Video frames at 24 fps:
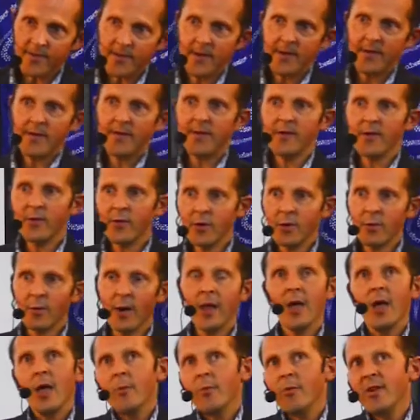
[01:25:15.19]
This is the only
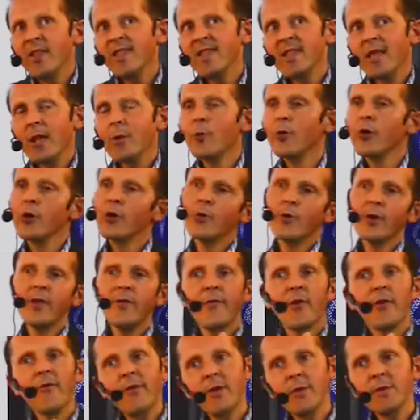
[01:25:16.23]
one. But it can work only
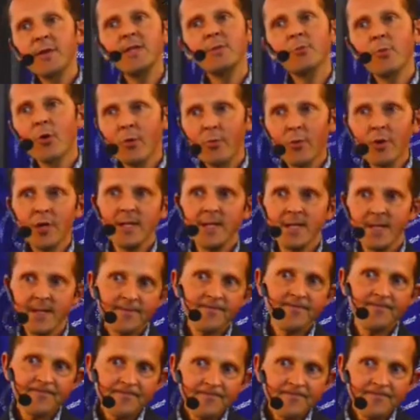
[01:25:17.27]
for very small bodies